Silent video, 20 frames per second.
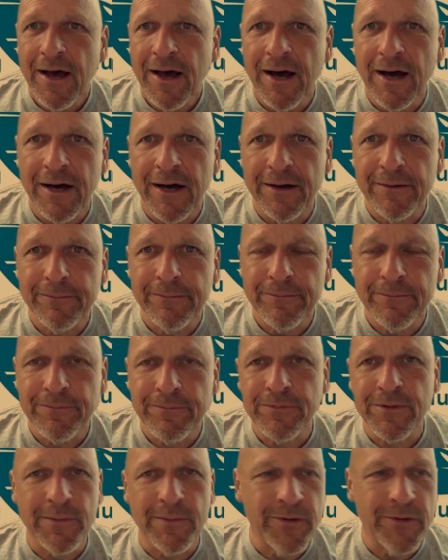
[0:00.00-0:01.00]

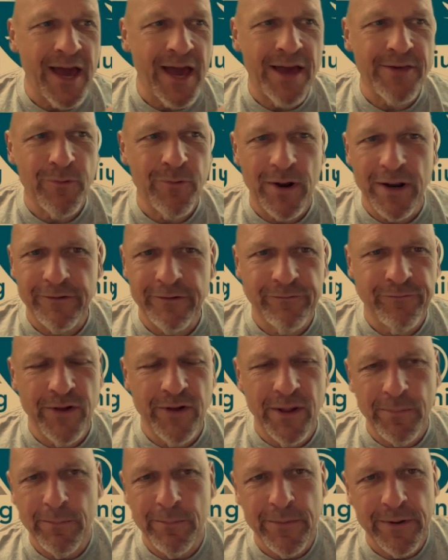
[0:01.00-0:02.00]
Some of you guys want to
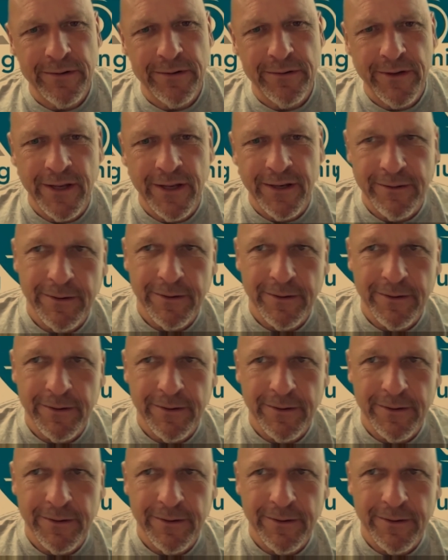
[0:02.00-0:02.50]
flip them in